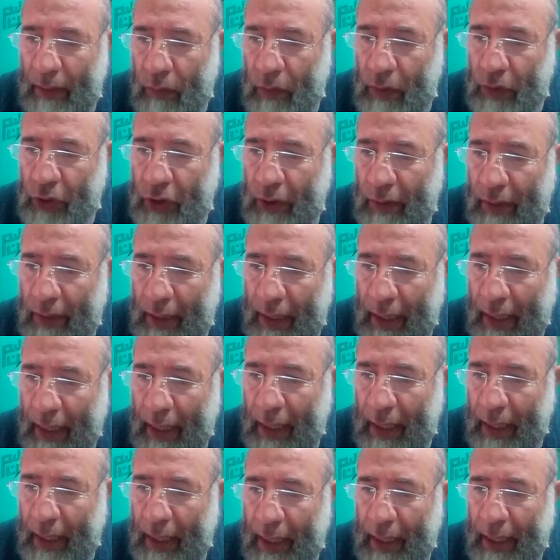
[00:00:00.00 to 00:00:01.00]
which the
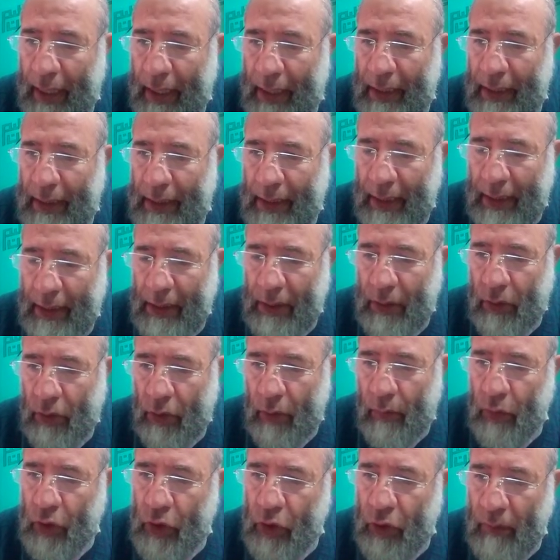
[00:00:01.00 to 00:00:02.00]
6
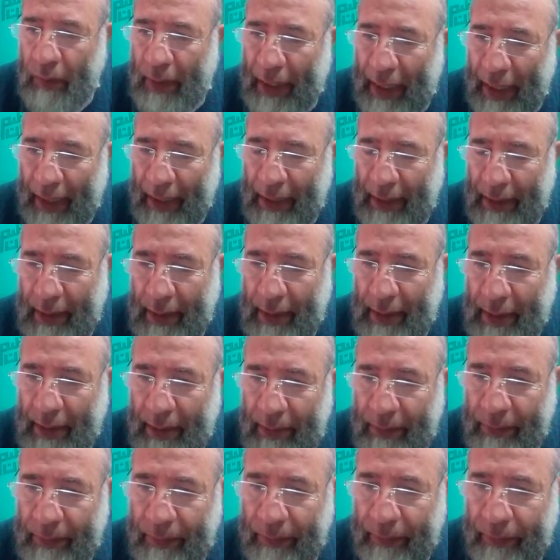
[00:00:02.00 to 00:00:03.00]
chromosome carries it?
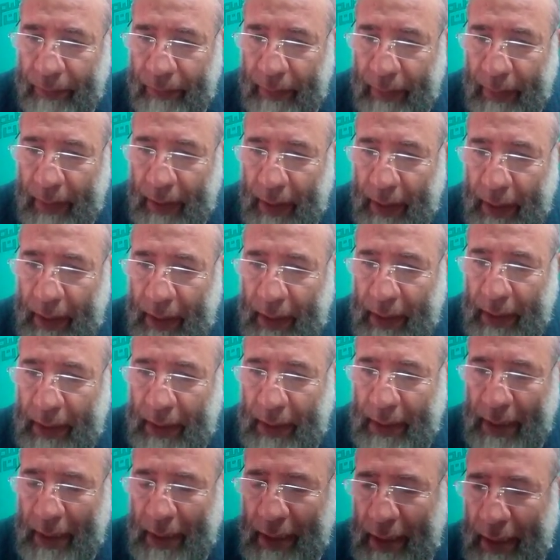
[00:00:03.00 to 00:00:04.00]

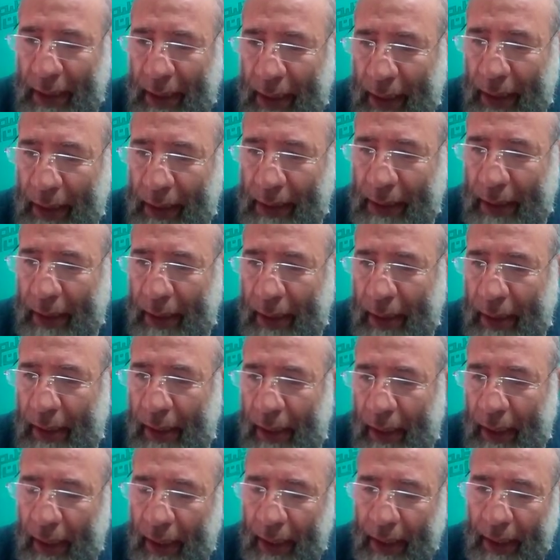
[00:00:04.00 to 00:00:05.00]
6 character
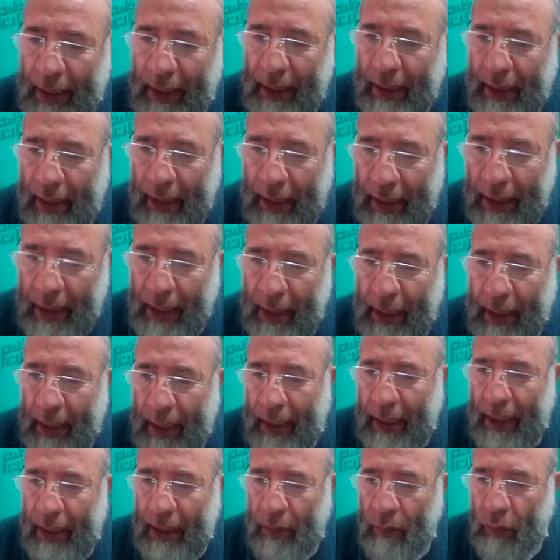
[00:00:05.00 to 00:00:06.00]
like
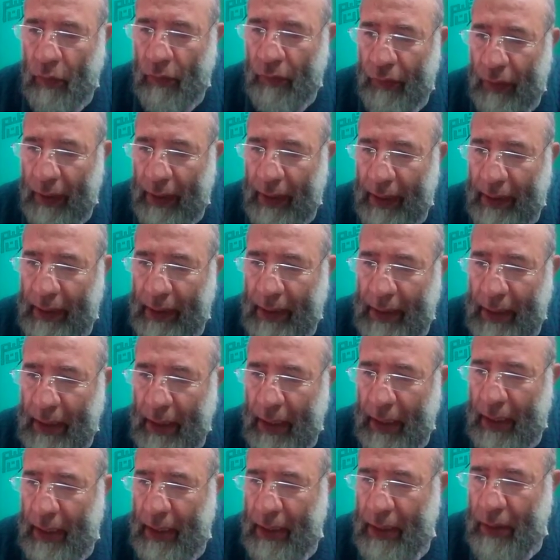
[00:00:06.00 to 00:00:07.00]
hemophilia
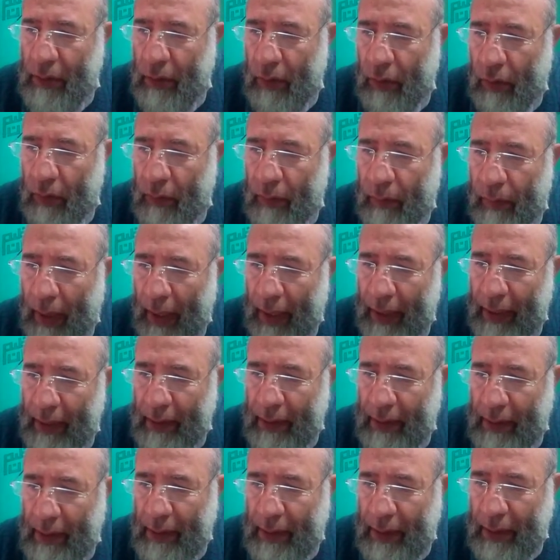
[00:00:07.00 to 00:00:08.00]
disease or
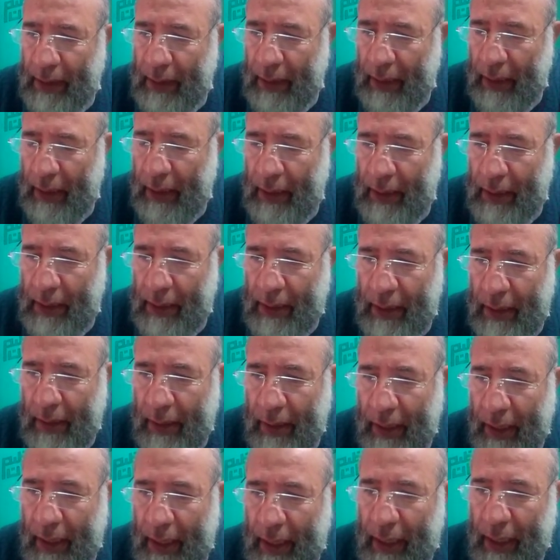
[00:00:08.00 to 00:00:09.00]
blindness disease.
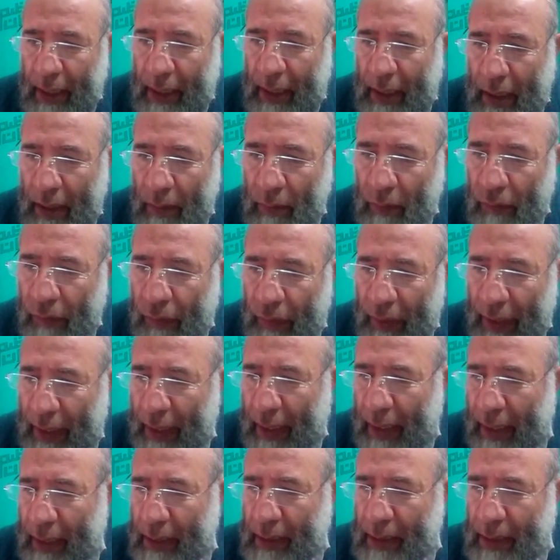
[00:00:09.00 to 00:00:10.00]

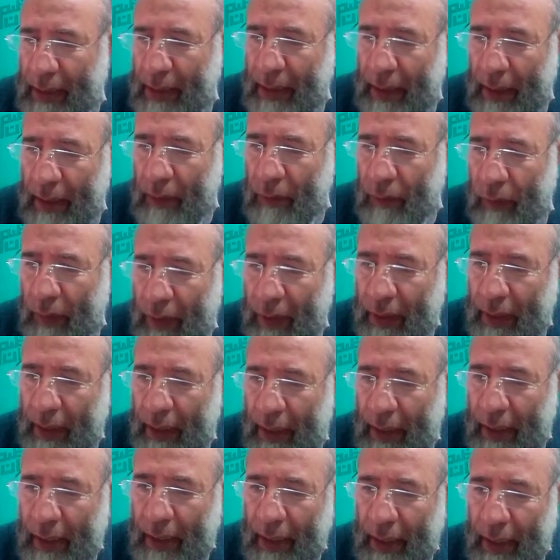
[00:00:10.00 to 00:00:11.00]
Hemophilia, it starts with the
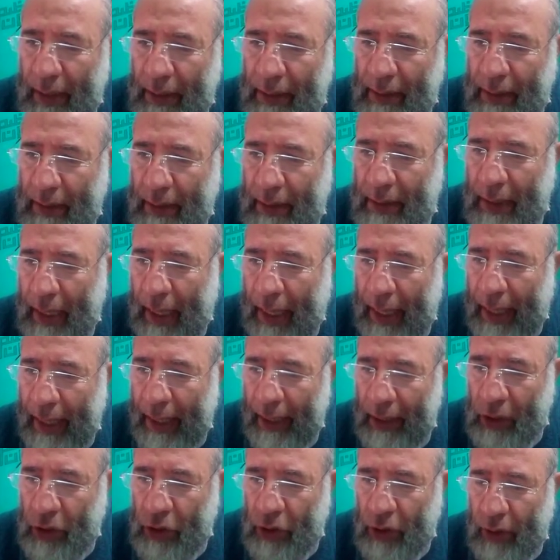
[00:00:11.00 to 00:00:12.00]
letters
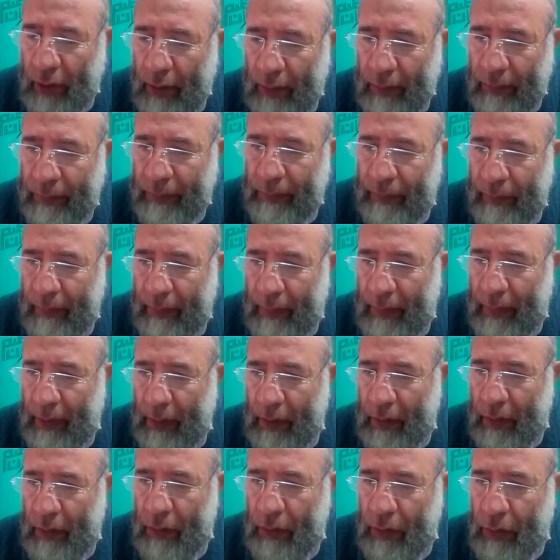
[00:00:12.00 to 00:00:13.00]
H.
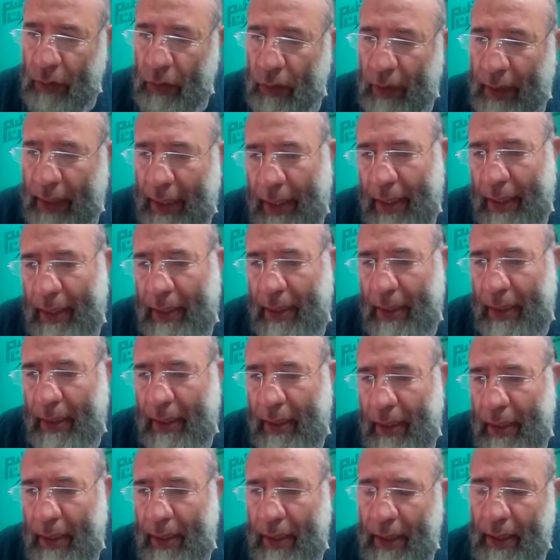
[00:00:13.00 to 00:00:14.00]
You can
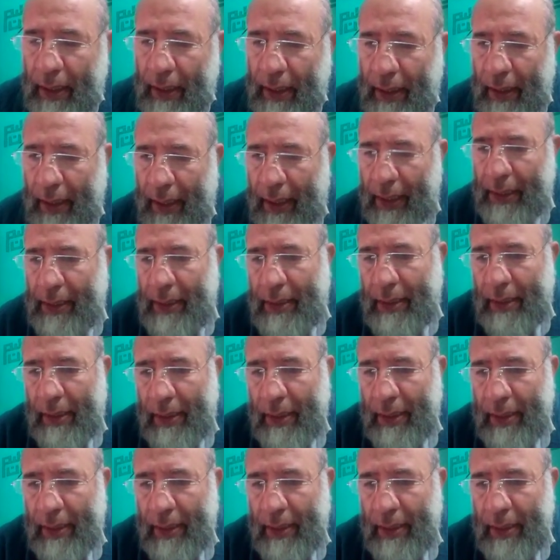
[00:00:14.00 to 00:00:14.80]
write